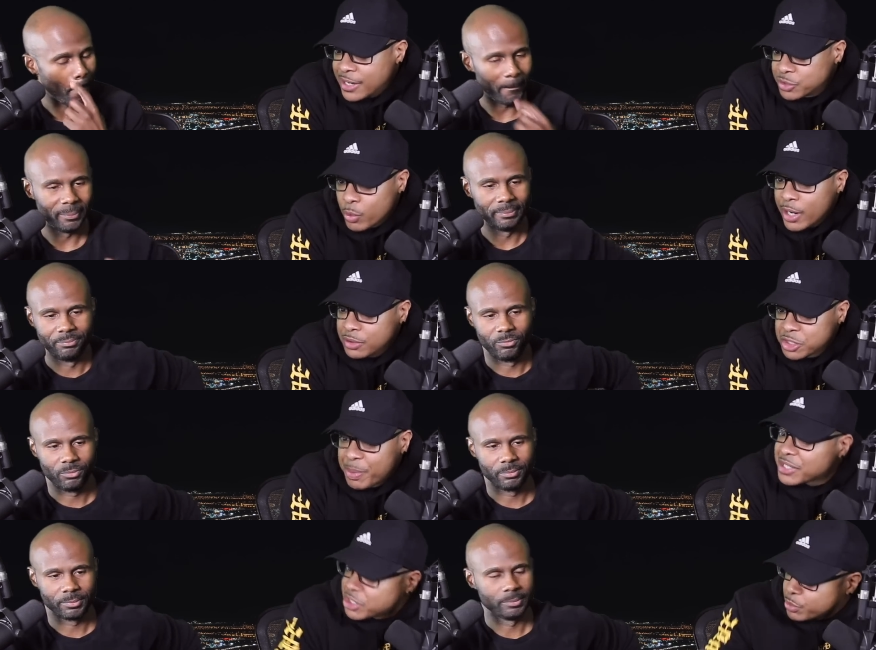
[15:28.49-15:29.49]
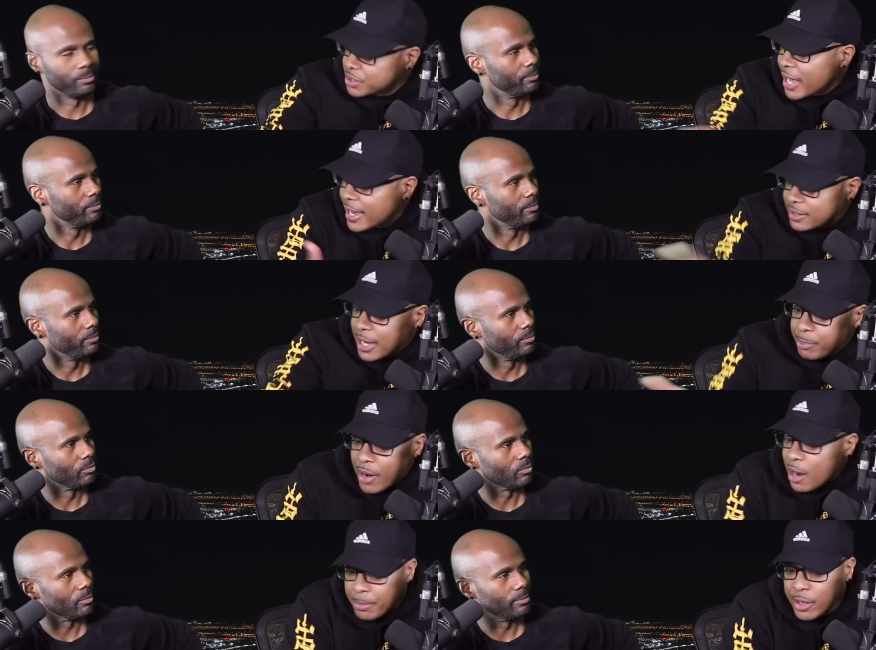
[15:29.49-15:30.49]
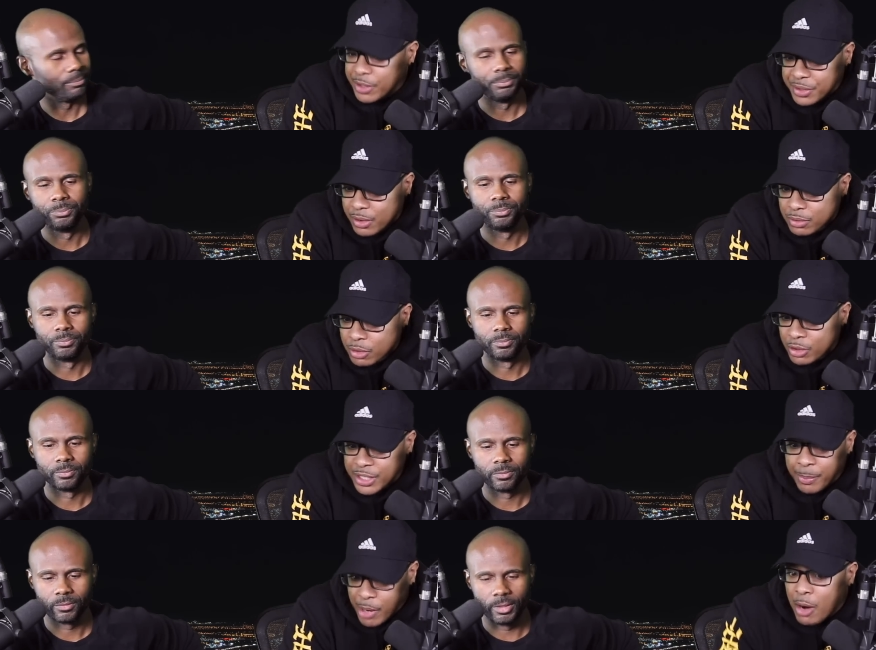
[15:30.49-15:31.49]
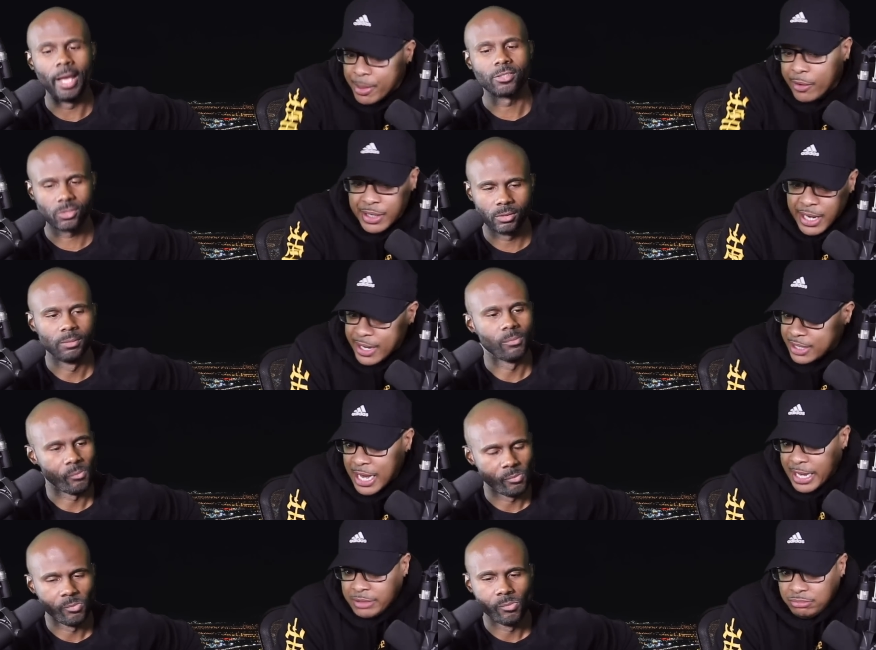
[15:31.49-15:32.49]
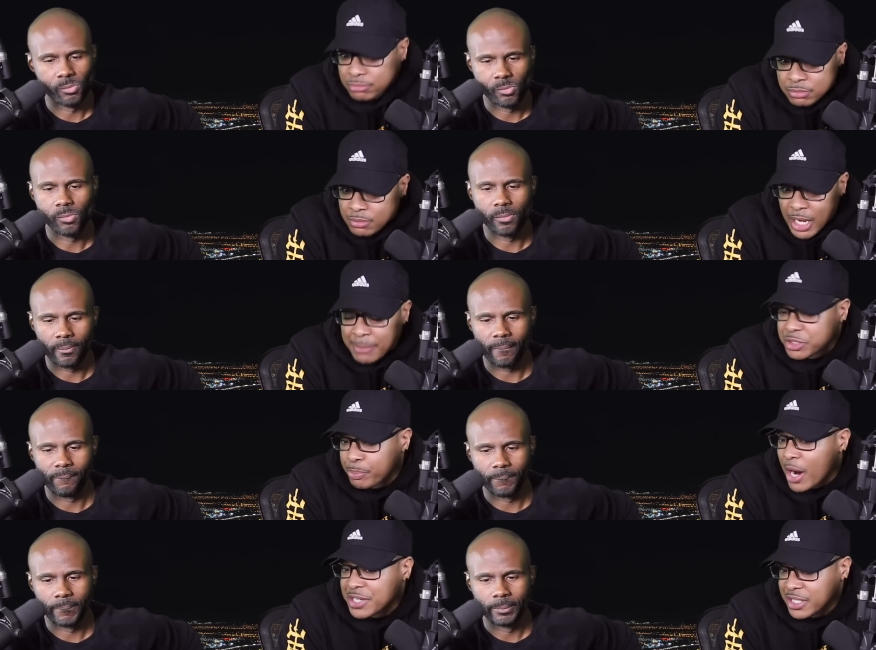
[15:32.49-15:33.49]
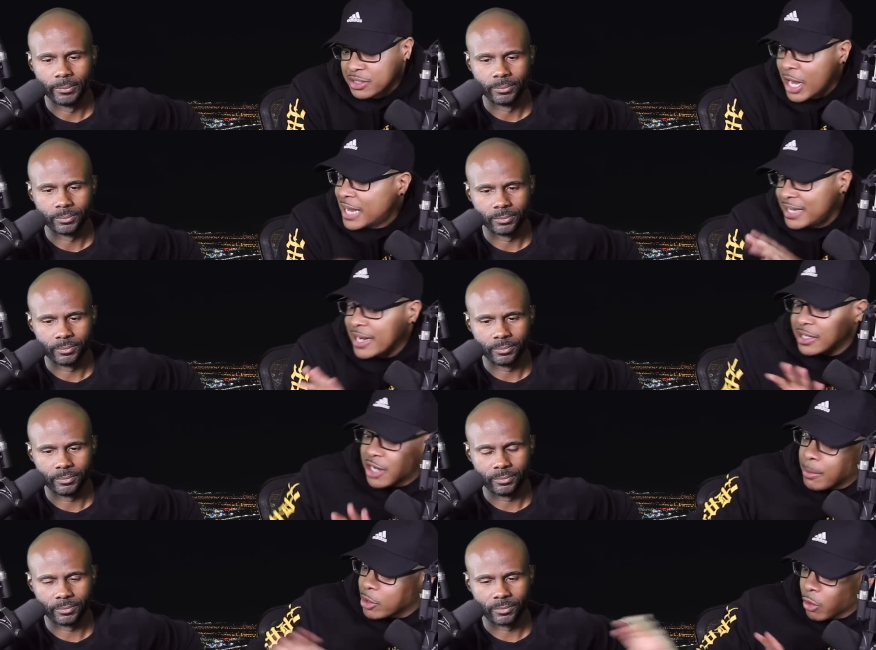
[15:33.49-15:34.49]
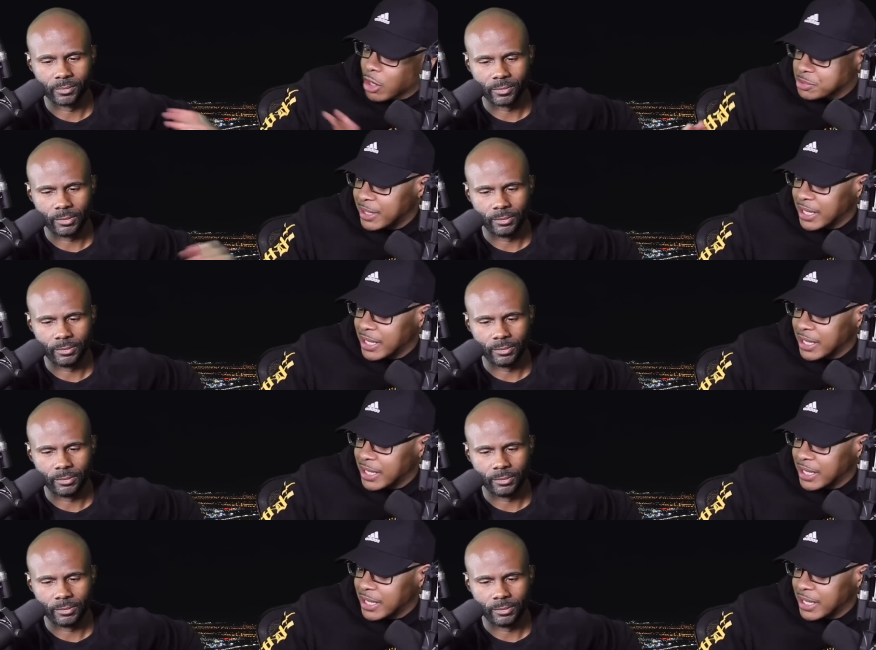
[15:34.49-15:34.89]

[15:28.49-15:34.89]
Speaker 1: that as well, especially with that that Proud Mary though, or yeah, Proud yes. Mary. Yeah, I, I I'm surprised that that didn't come across